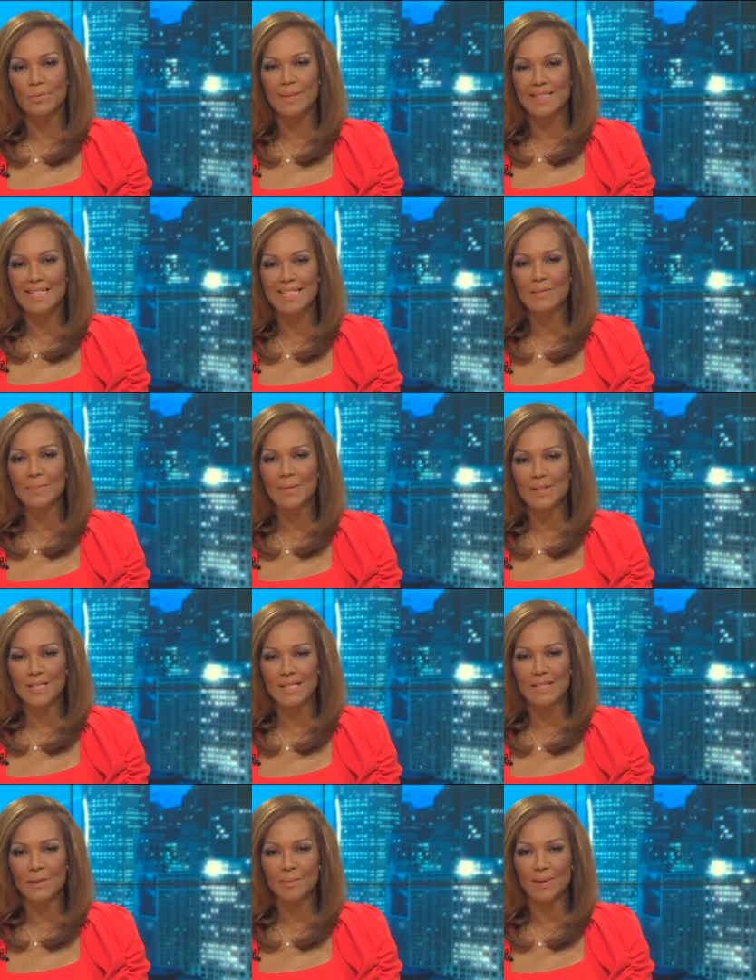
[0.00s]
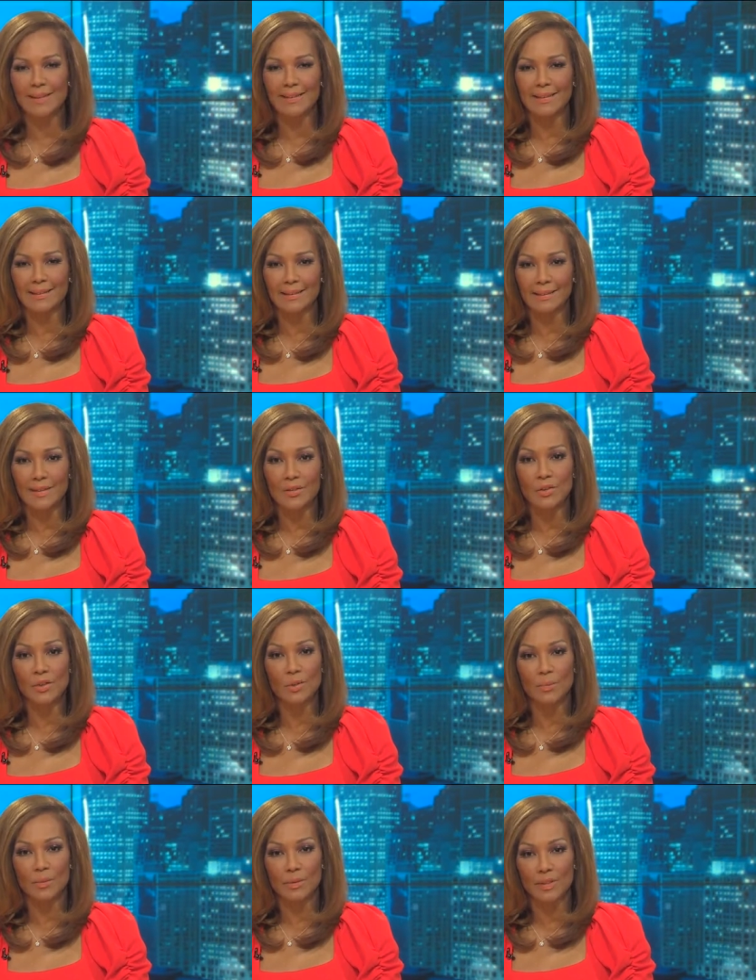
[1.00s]
but did participate in at least
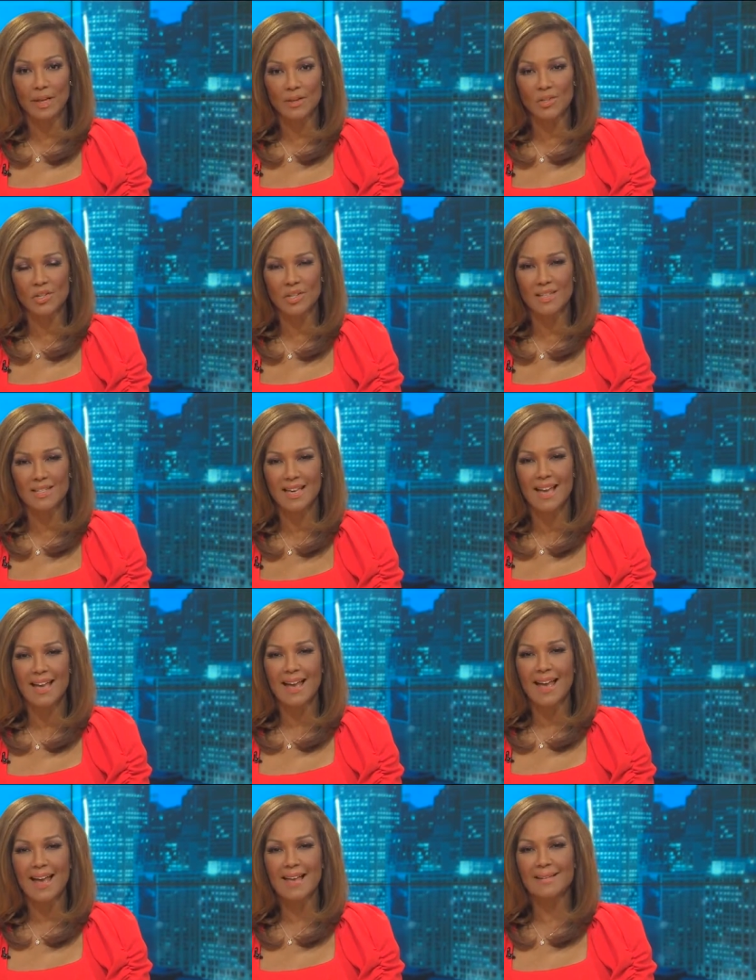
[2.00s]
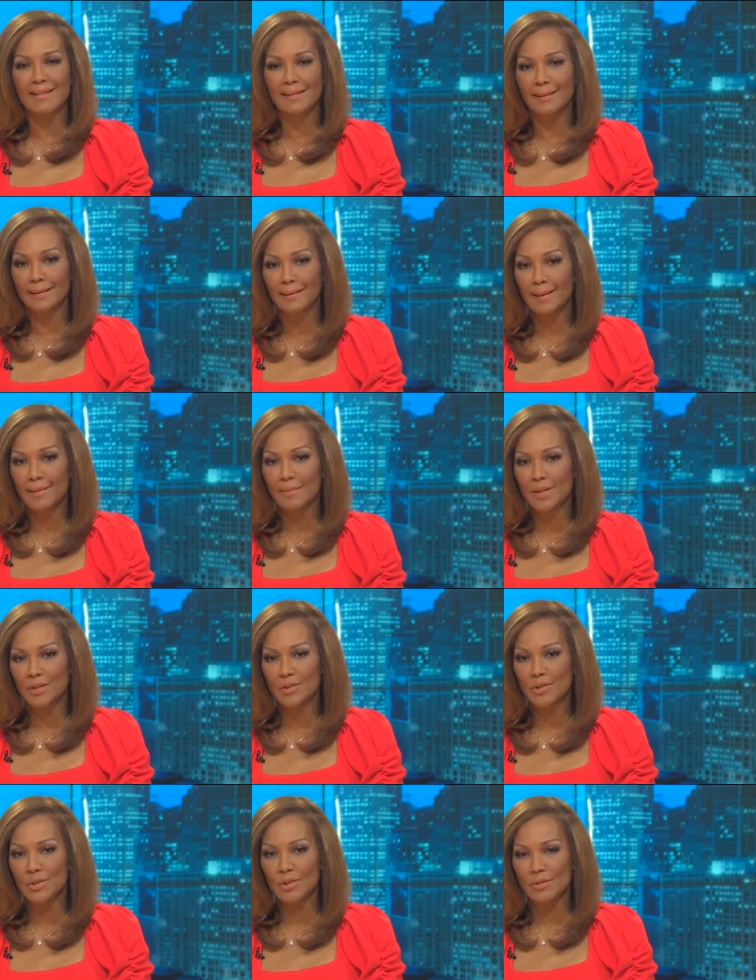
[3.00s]
two productions as an alumnus
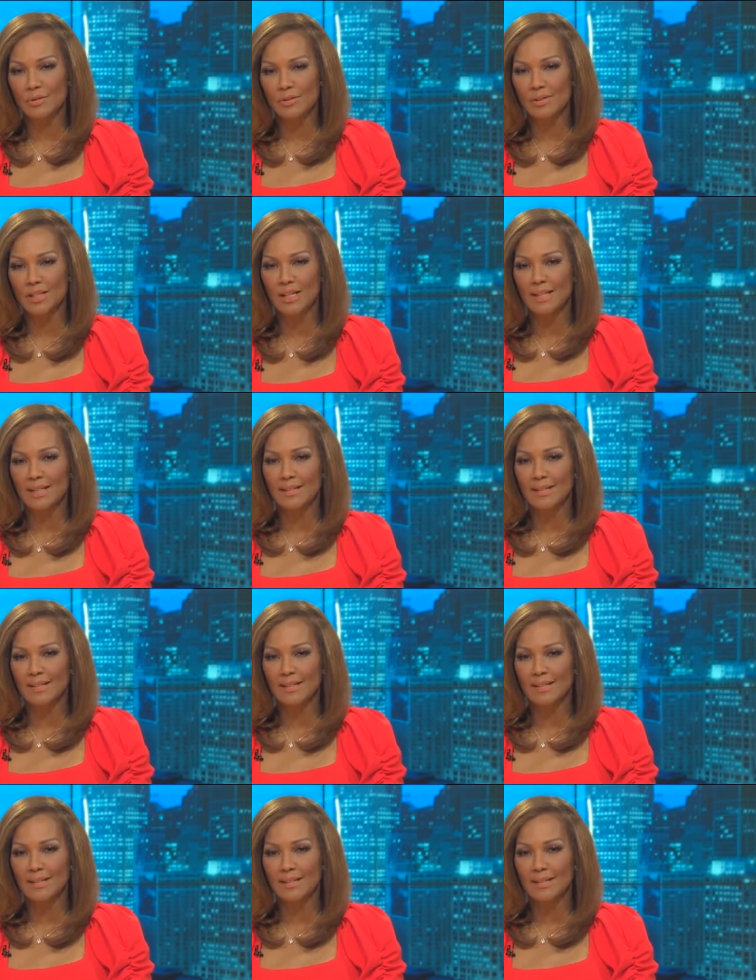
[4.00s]
student.